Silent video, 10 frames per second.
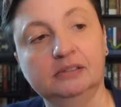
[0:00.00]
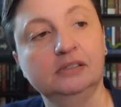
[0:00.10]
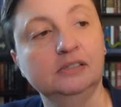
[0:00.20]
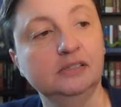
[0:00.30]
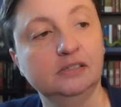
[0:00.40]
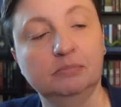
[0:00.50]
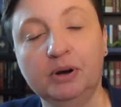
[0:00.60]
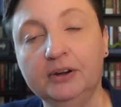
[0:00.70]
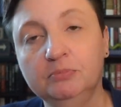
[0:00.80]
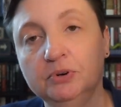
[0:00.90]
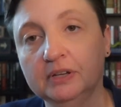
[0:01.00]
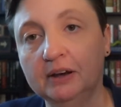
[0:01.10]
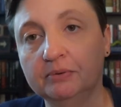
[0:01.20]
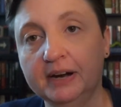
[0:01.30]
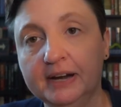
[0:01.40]
This is a brand new book
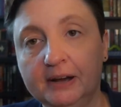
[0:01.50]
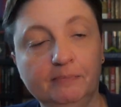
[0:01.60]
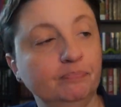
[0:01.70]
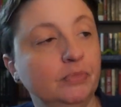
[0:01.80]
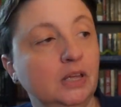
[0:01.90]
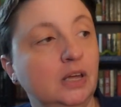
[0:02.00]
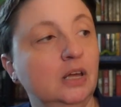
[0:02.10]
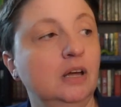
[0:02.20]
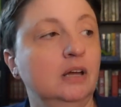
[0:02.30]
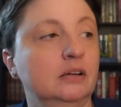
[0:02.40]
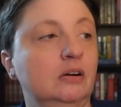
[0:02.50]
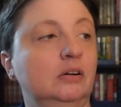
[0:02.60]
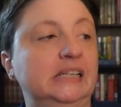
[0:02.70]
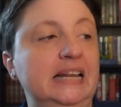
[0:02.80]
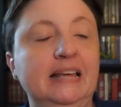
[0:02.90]
out right now
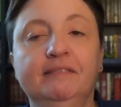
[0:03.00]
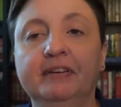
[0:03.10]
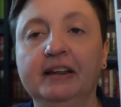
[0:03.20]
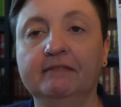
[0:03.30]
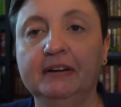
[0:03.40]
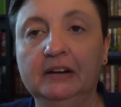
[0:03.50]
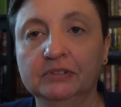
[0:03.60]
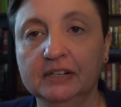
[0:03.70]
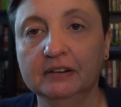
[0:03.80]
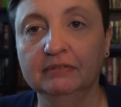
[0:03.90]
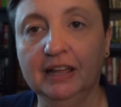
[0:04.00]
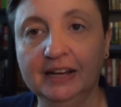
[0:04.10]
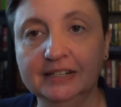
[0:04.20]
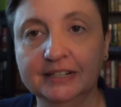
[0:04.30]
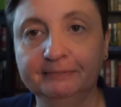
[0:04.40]
called An Infinite Fountain of
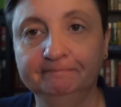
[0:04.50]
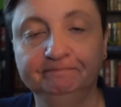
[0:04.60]
Light.